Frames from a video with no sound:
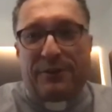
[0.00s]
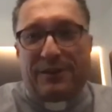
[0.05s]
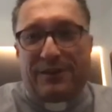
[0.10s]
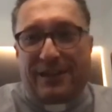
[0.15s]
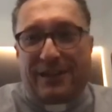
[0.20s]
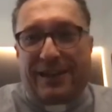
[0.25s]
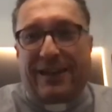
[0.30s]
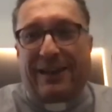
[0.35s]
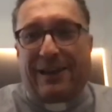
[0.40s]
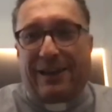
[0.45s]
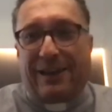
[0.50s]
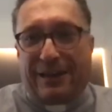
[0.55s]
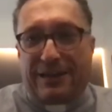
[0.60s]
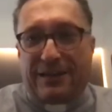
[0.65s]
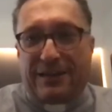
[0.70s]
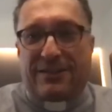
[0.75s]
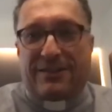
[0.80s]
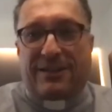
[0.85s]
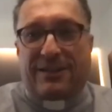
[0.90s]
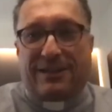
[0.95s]
day
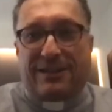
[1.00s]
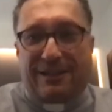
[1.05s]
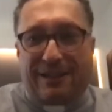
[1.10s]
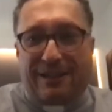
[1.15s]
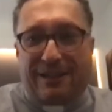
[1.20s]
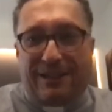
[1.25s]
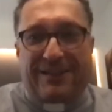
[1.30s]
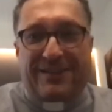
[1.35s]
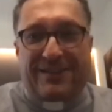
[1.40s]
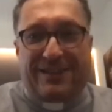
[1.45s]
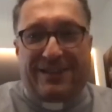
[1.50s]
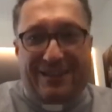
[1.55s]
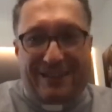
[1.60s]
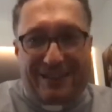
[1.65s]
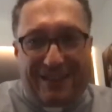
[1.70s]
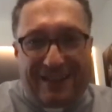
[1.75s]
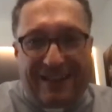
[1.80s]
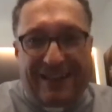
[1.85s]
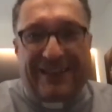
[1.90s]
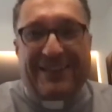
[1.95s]
less and less and
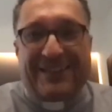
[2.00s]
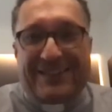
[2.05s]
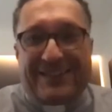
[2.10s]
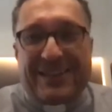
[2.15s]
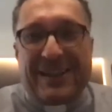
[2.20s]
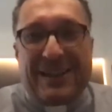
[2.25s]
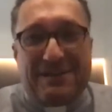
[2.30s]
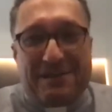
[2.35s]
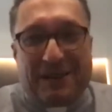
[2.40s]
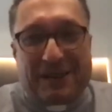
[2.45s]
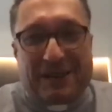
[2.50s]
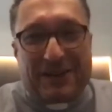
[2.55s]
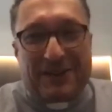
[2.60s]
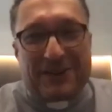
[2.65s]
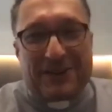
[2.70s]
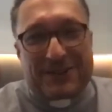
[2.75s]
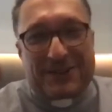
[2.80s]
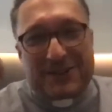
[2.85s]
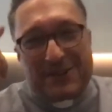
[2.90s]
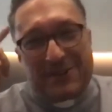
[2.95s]
less,
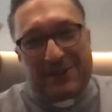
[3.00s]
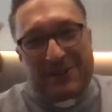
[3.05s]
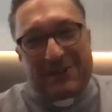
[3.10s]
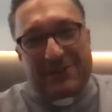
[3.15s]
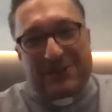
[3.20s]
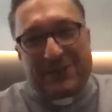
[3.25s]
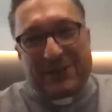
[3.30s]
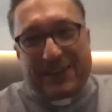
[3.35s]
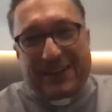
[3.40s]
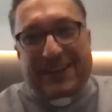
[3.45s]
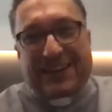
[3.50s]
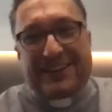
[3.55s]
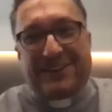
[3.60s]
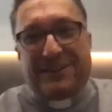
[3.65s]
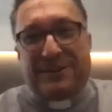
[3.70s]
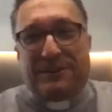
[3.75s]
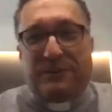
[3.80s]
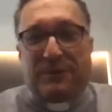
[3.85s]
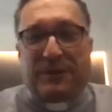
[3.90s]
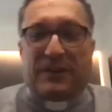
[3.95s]
because you are thinking
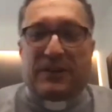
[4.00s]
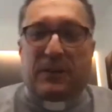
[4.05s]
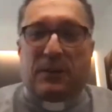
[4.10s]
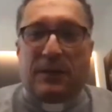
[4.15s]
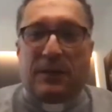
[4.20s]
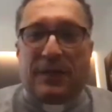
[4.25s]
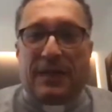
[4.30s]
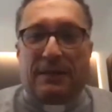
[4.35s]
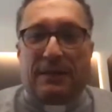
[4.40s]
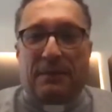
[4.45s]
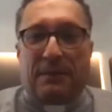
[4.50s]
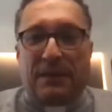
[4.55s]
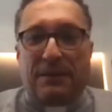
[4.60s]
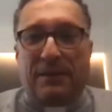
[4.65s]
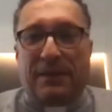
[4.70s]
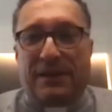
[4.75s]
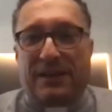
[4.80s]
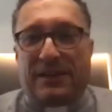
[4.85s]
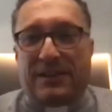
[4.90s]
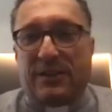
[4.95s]
another thing. So maybe
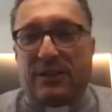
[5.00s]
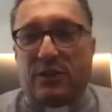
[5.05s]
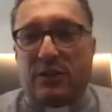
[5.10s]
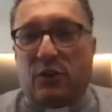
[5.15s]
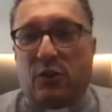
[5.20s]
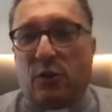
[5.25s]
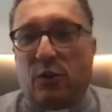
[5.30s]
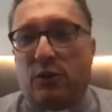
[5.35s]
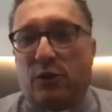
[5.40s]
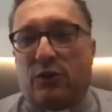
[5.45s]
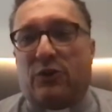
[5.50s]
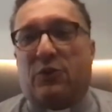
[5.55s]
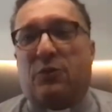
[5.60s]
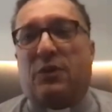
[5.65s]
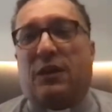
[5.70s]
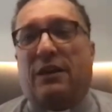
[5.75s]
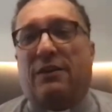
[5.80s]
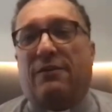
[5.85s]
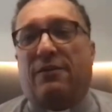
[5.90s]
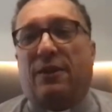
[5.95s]
it's not good to
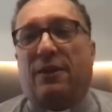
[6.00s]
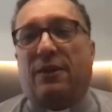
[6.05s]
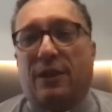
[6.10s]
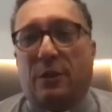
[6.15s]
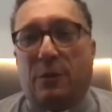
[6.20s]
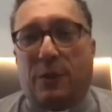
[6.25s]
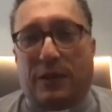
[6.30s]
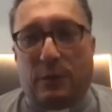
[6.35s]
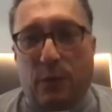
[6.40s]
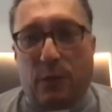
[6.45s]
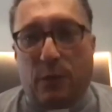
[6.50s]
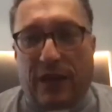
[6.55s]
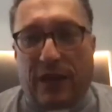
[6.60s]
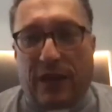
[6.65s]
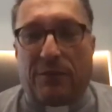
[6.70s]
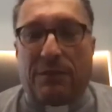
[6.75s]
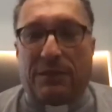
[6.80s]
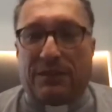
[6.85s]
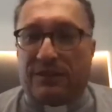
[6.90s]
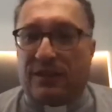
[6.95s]
have only 1 week,
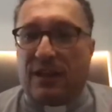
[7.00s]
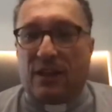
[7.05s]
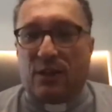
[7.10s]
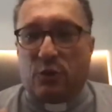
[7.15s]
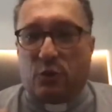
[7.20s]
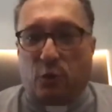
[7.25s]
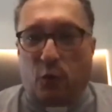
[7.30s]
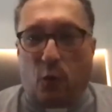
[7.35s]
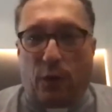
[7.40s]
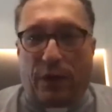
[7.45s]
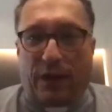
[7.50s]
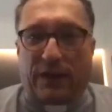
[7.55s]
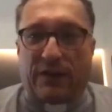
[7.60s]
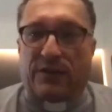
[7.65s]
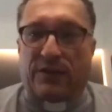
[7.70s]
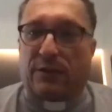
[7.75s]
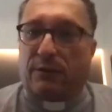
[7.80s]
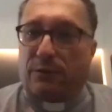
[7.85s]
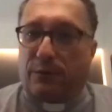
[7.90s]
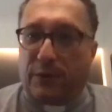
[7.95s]
but 2 weeks
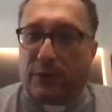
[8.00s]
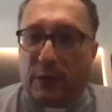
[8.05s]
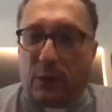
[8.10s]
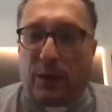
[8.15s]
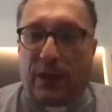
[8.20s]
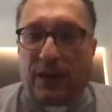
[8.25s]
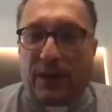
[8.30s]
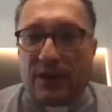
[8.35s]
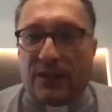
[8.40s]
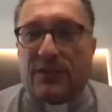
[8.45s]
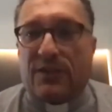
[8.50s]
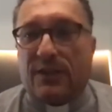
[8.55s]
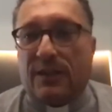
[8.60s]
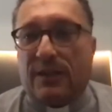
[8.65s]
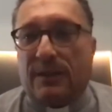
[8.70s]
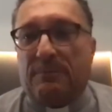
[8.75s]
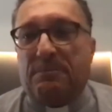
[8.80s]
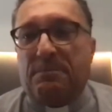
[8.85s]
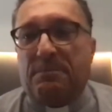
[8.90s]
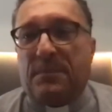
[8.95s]
or 3 weeks.
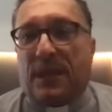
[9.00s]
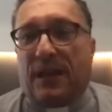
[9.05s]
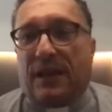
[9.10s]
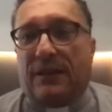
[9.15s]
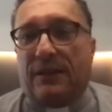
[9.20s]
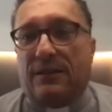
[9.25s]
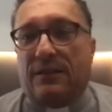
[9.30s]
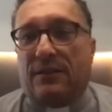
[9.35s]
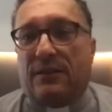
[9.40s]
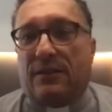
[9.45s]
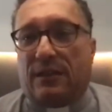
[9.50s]
And